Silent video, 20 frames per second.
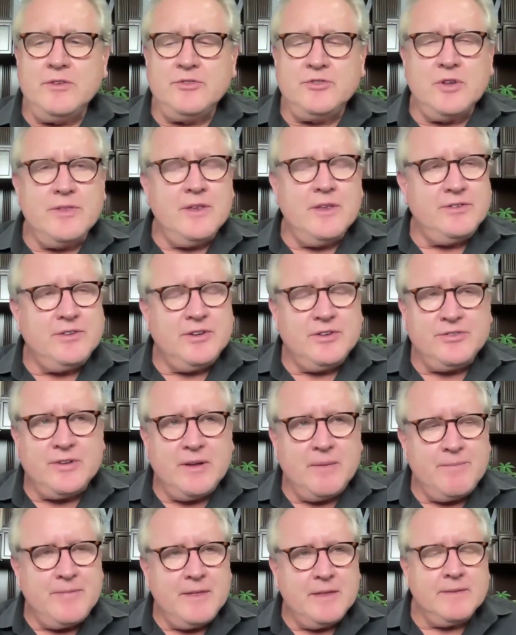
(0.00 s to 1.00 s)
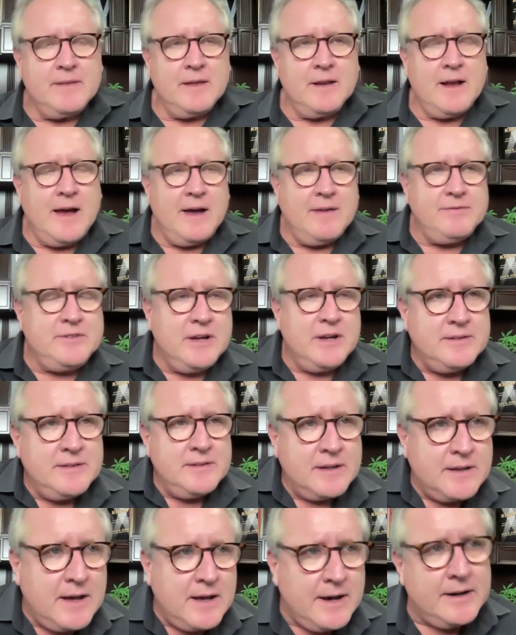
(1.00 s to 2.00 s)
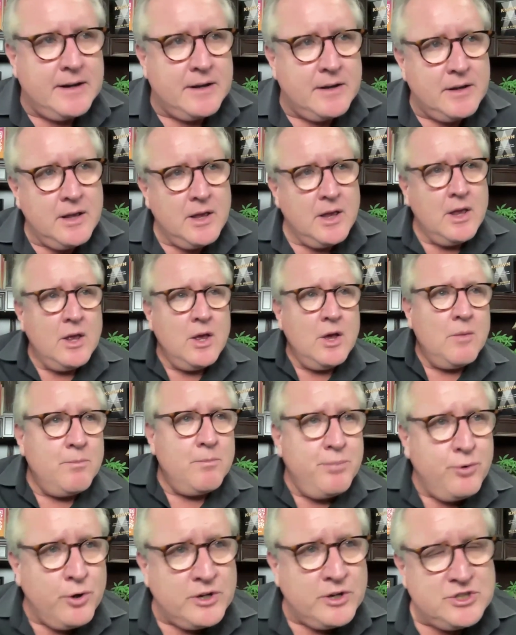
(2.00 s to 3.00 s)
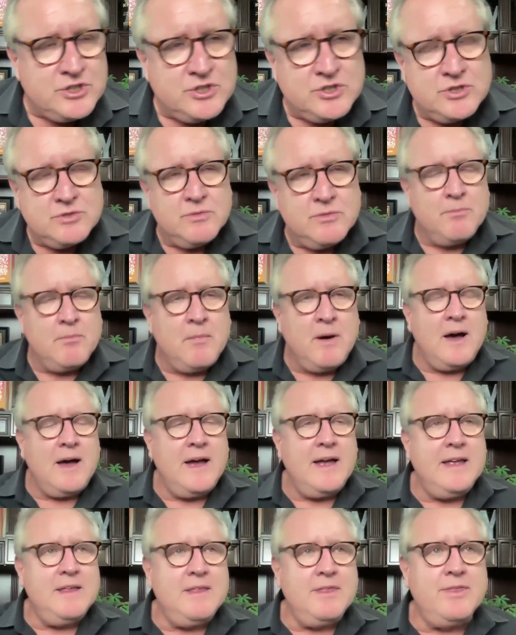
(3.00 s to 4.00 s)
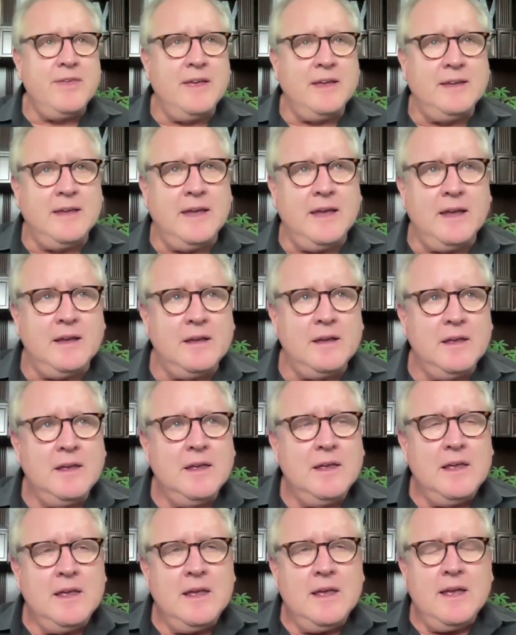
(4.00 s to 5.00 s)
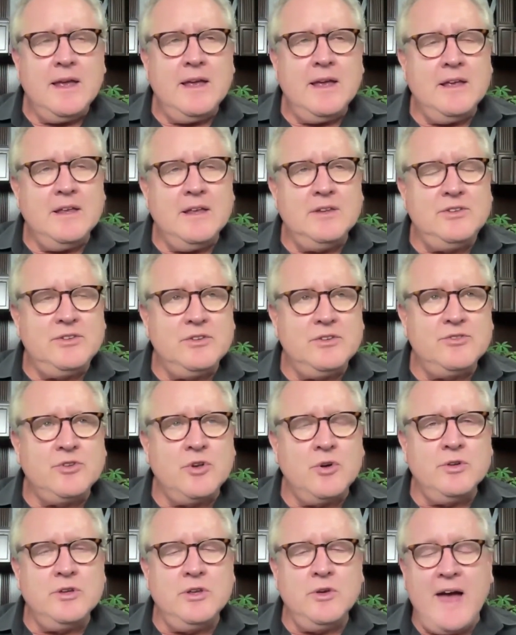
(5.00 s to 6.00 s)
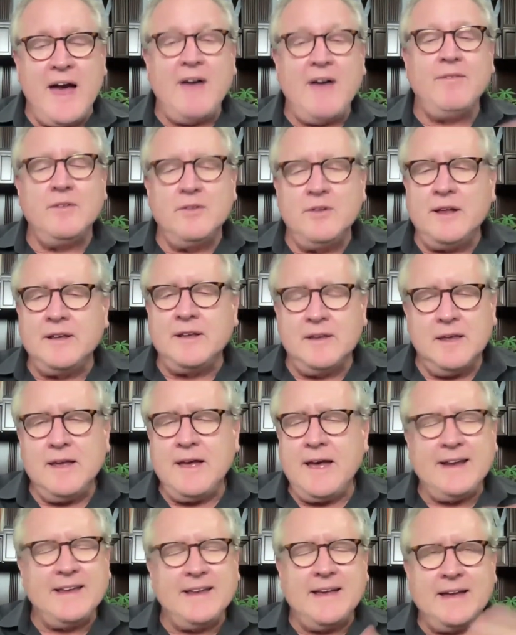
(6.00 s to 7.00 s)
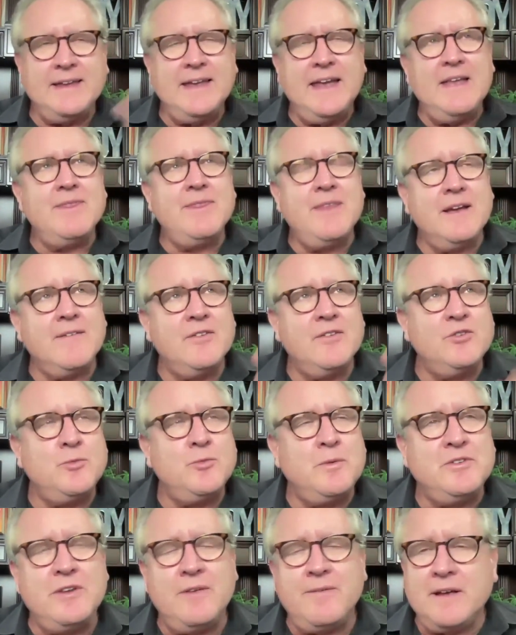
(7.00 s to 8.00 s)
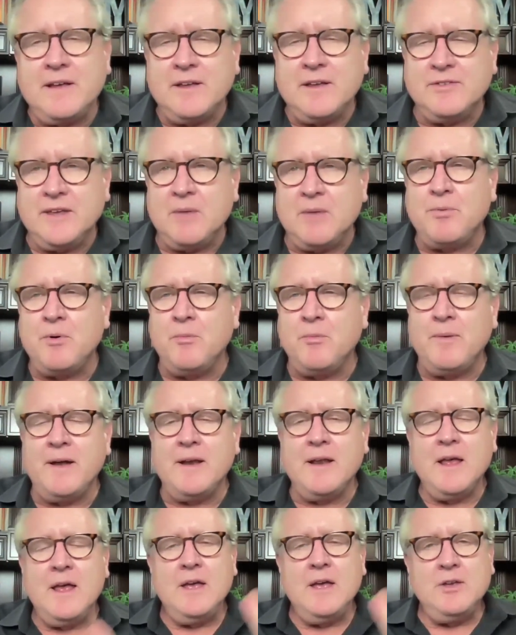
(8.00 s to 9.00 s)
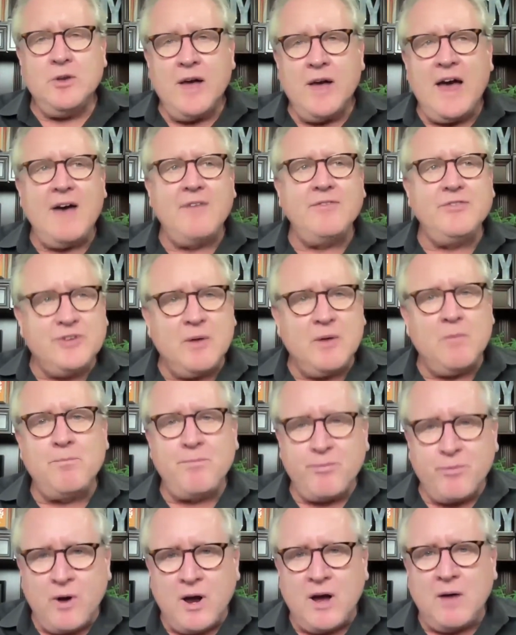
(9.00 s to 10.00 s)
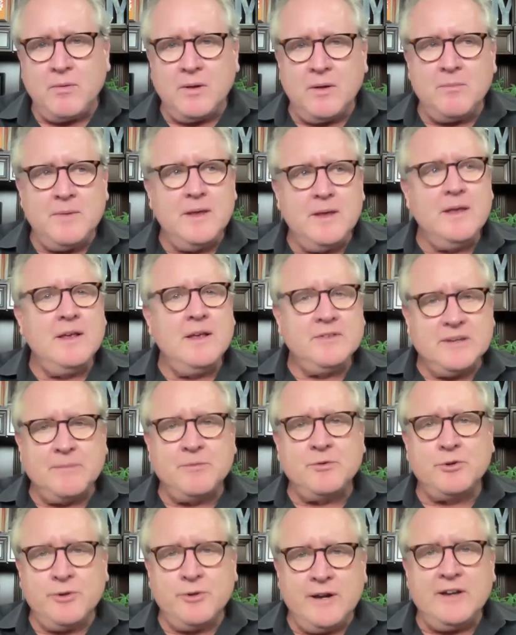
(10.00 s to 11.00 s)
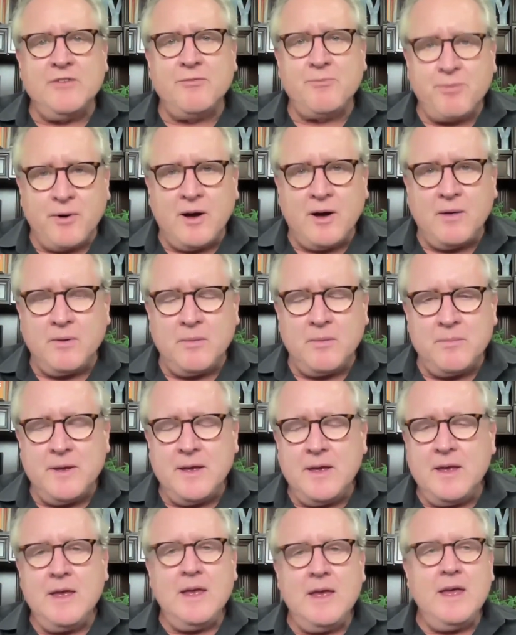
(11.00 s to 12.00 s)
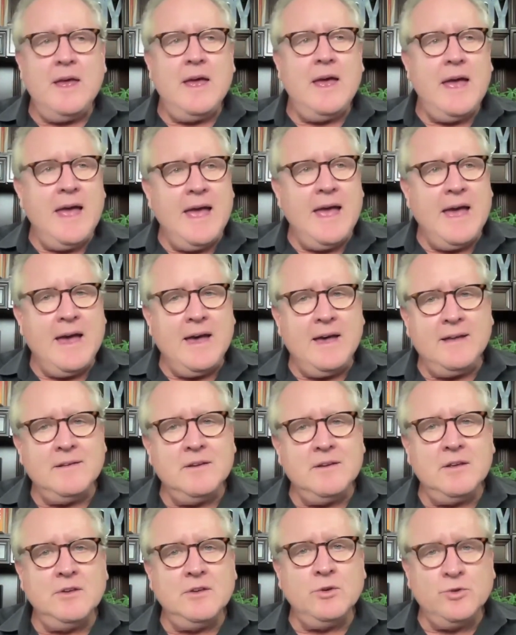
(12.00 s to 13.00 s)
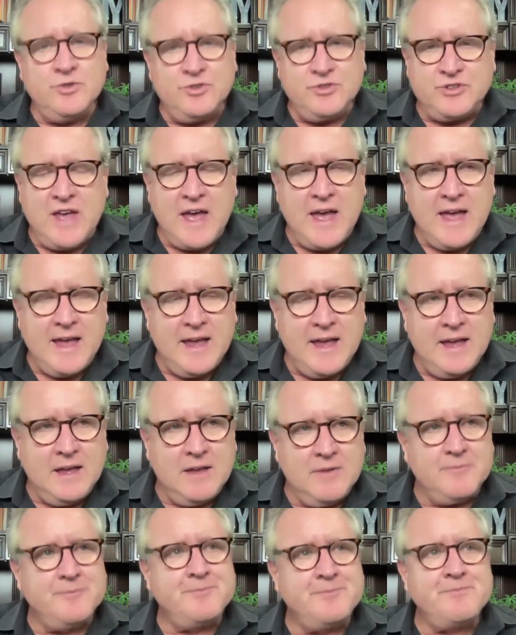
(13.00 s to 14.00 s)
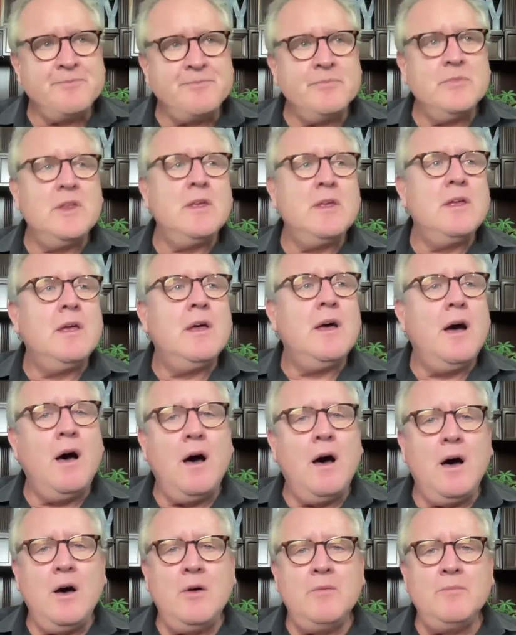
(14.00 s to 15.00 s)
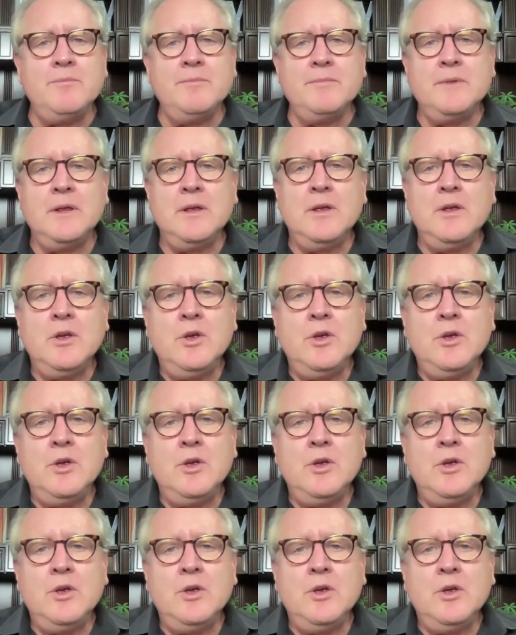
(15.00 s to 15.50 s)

so this is something that I've done to kind of push my thinking is so you have like I can't think of a specific example, but you have some problem, some creative problem, and you say, um,